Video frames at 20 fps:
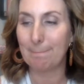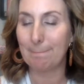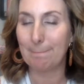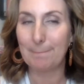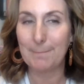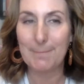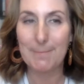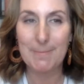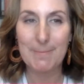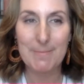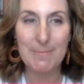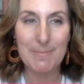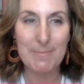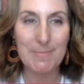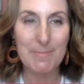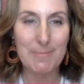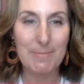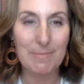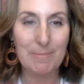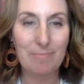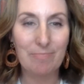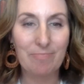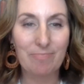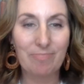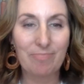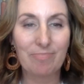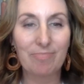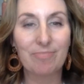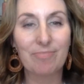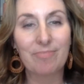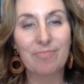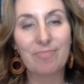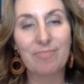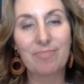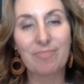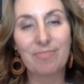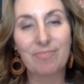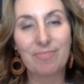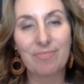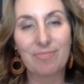
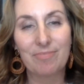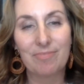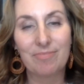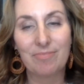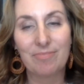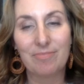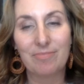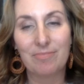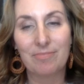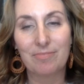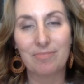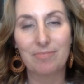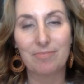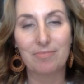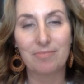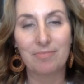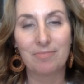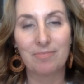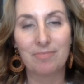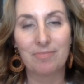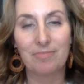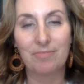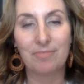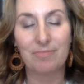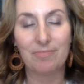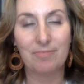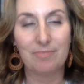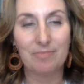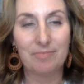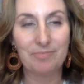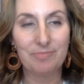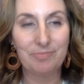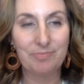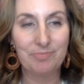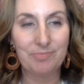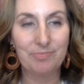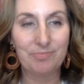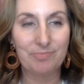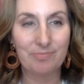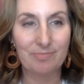
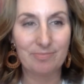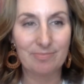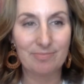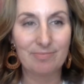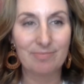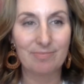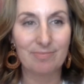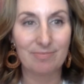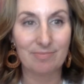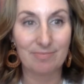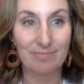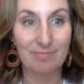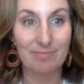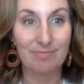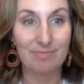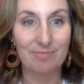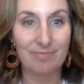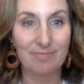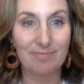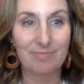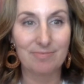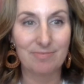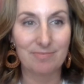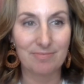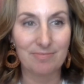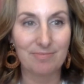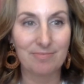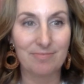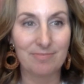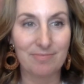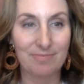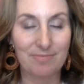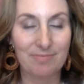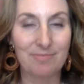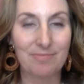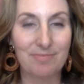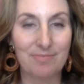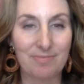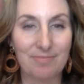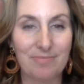
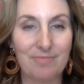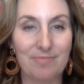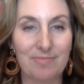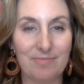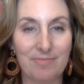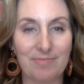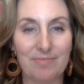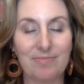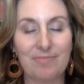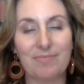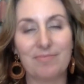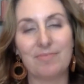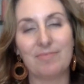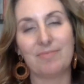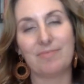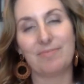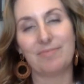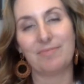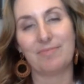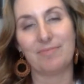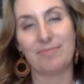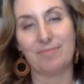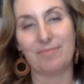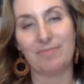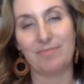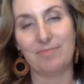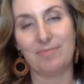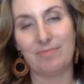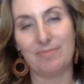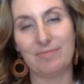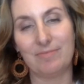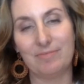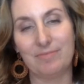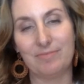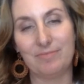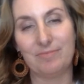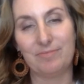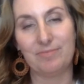This person isn't speaking.